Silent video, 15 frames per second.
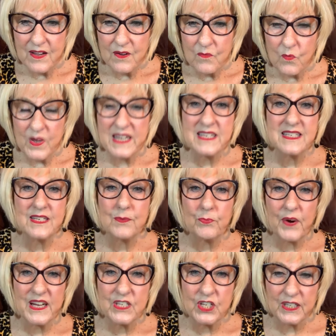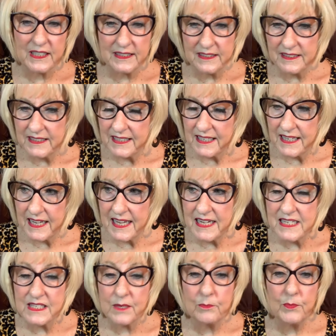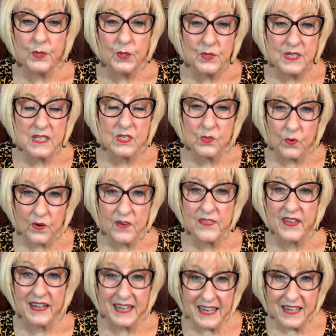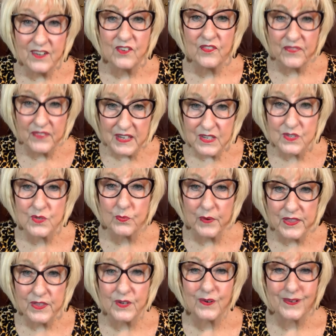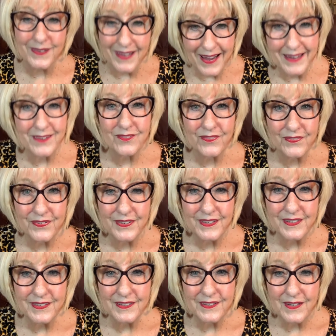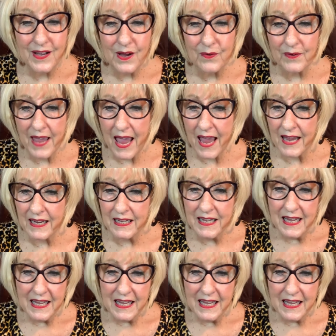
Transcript: What is depression? It is a mood disorder that interferes with your life. Okay?